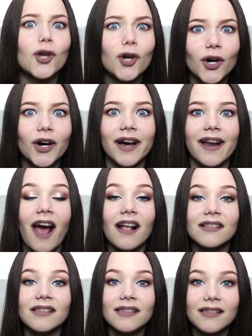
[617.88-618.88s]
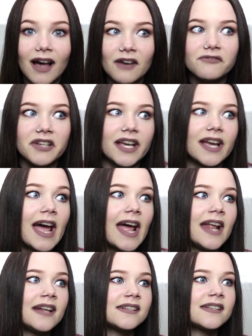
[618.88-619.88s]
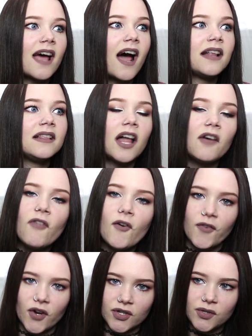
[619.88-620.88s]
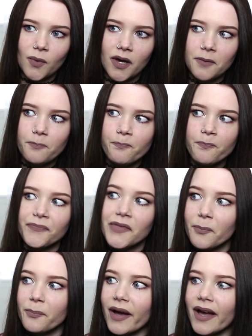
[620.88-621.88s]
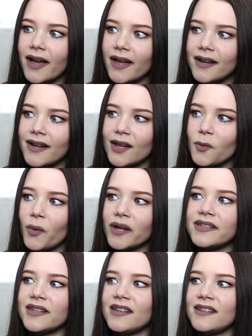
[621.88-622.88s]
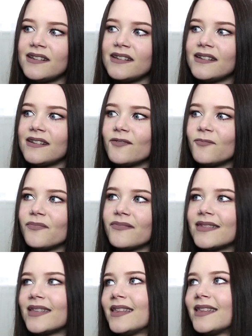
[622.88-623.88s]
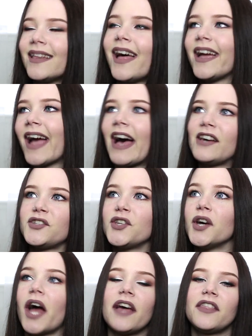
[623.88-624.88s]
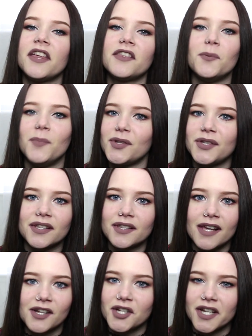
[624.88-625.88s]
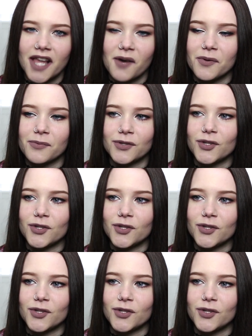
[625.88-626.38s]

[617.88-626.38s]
good. I loved it. And I loved the first one, but it wasn't like as good. I think the music selection in that one was